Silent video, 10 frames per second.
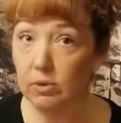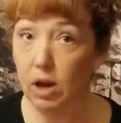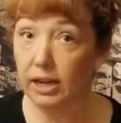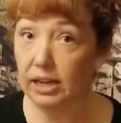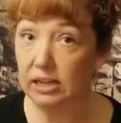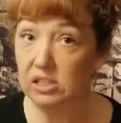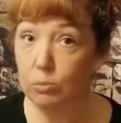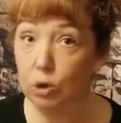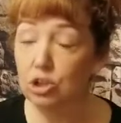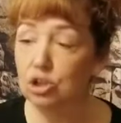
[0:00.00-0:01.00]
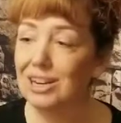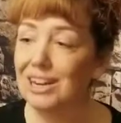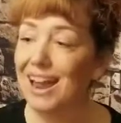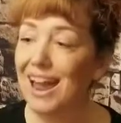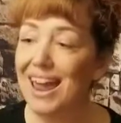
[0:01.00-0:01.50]
not getting smushed.
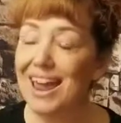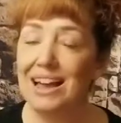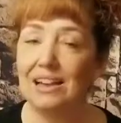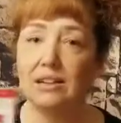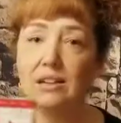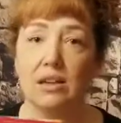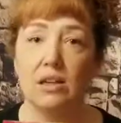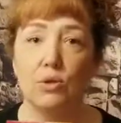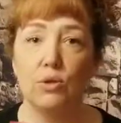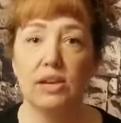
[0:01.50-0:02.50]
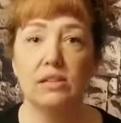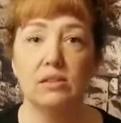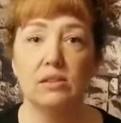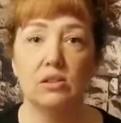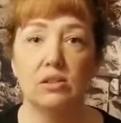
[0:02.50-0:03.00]
And
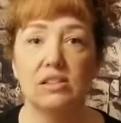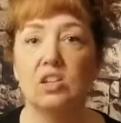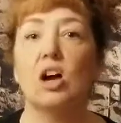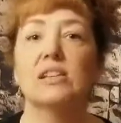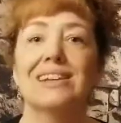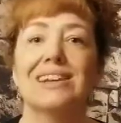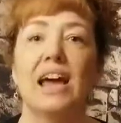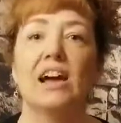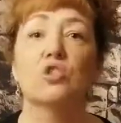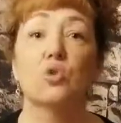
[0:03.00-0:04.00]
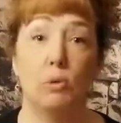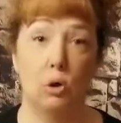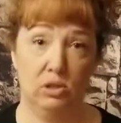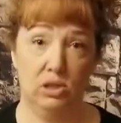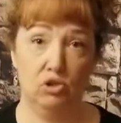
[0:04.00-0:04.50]
this doesn't cost any extra
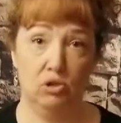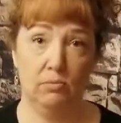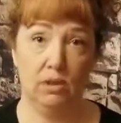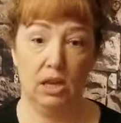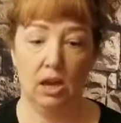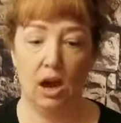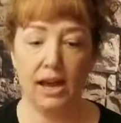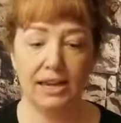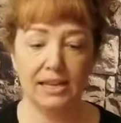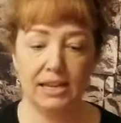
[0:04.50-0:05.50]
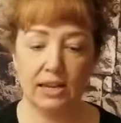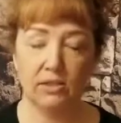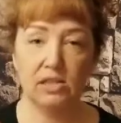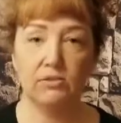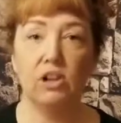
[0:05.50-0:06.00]
postage. I can
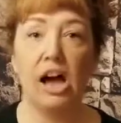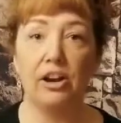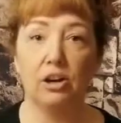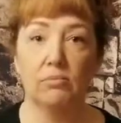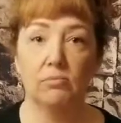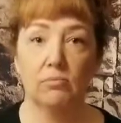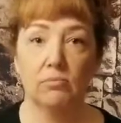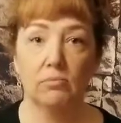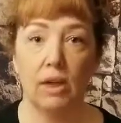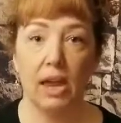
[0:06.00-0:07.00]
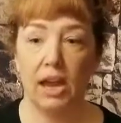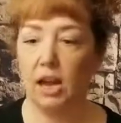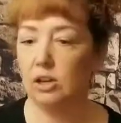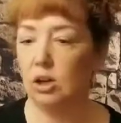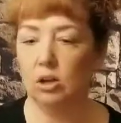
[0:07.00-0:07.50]
take this flyer
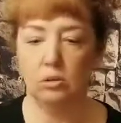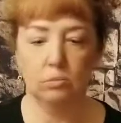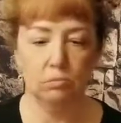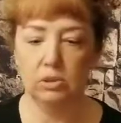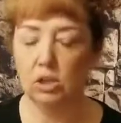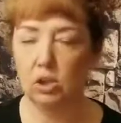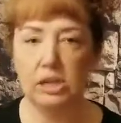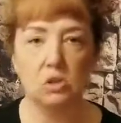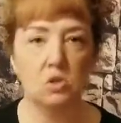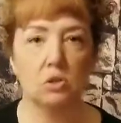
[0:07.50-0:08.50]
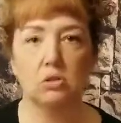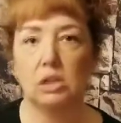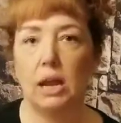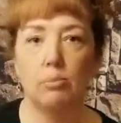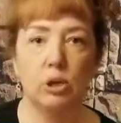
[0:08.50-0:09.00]
and a little insert
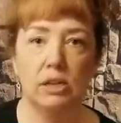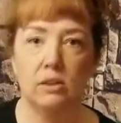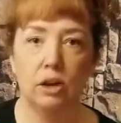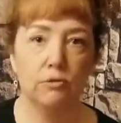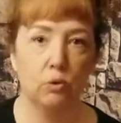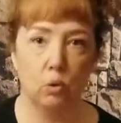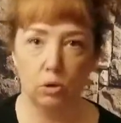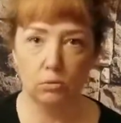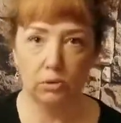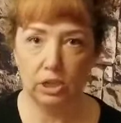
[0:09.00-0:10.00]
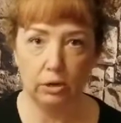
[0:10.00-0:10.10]
that I put in there for,